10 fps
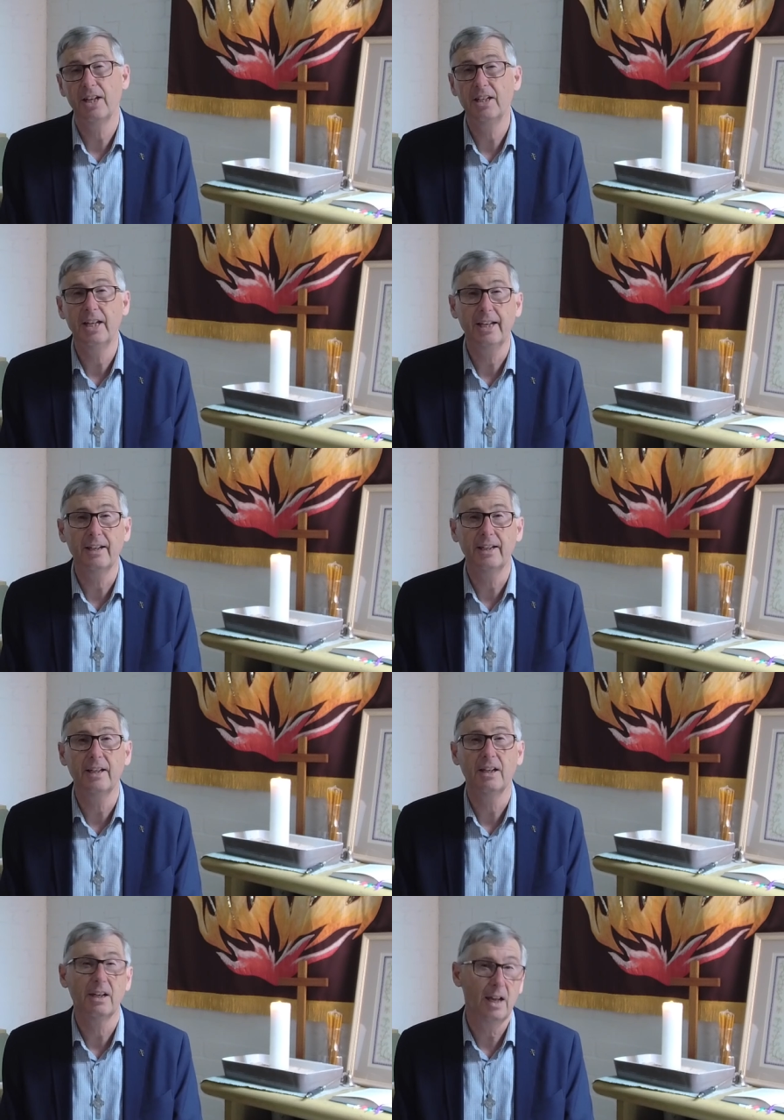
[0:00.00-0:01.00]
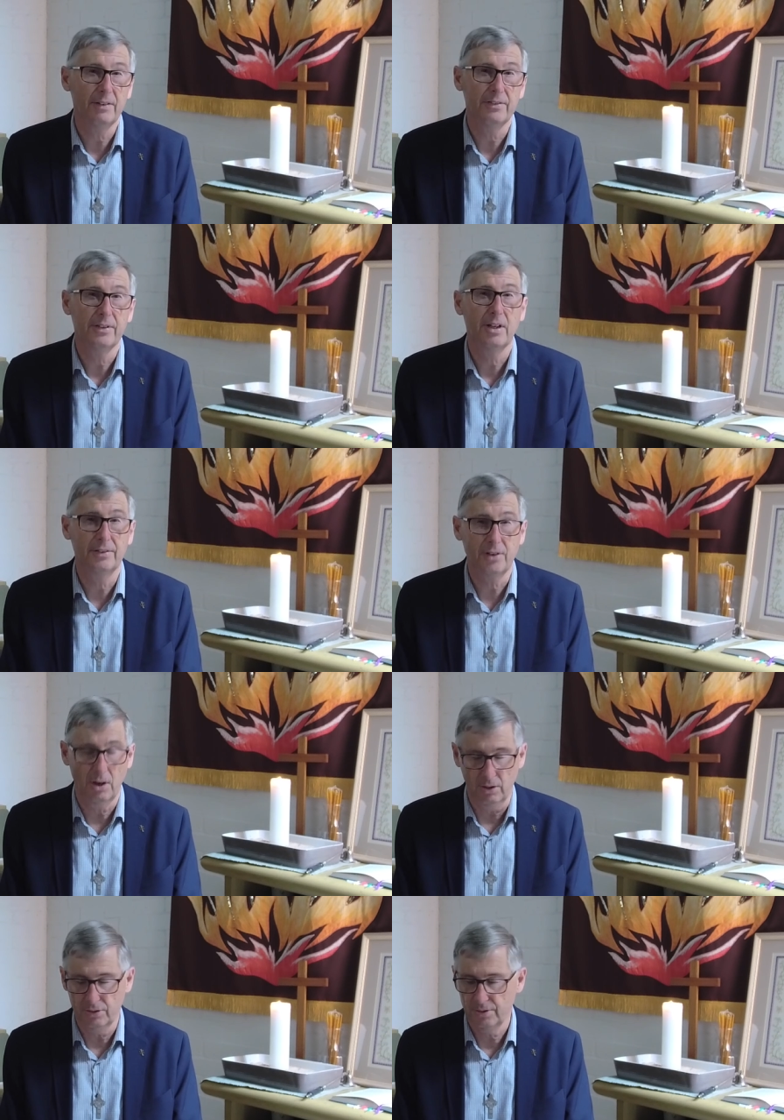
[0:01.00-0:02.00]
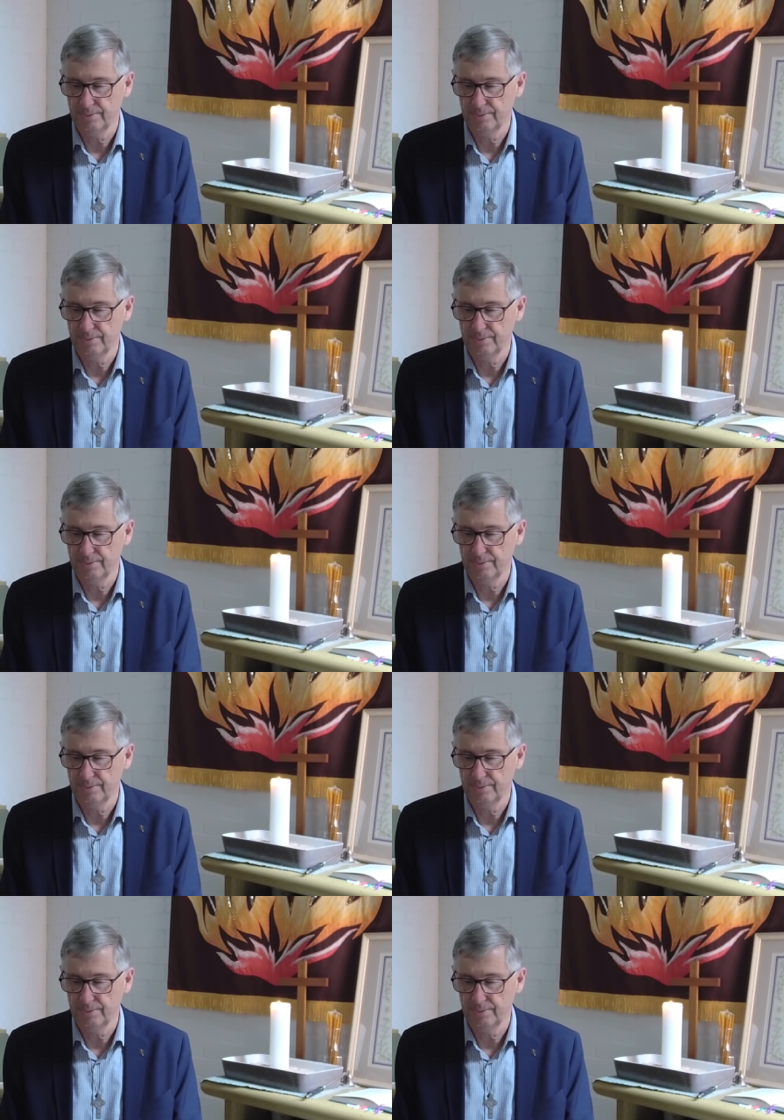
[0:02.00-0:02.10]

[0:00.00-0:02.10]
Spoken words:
and healing love of God.